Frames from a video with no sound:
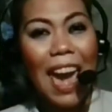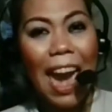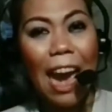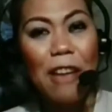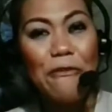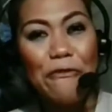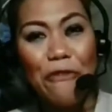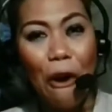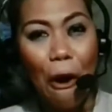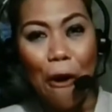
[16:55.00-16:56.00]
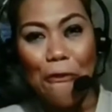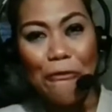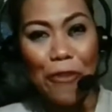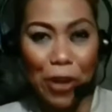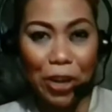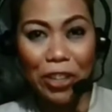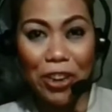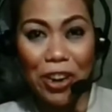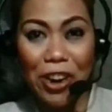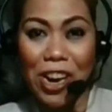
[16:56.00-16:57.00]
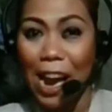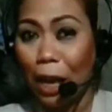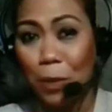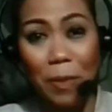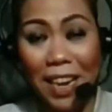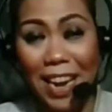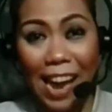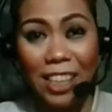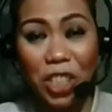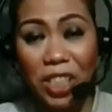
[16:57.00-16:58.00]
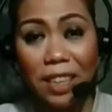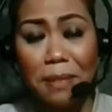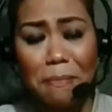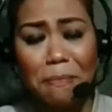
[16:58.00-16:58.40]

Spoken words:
And for further explanation,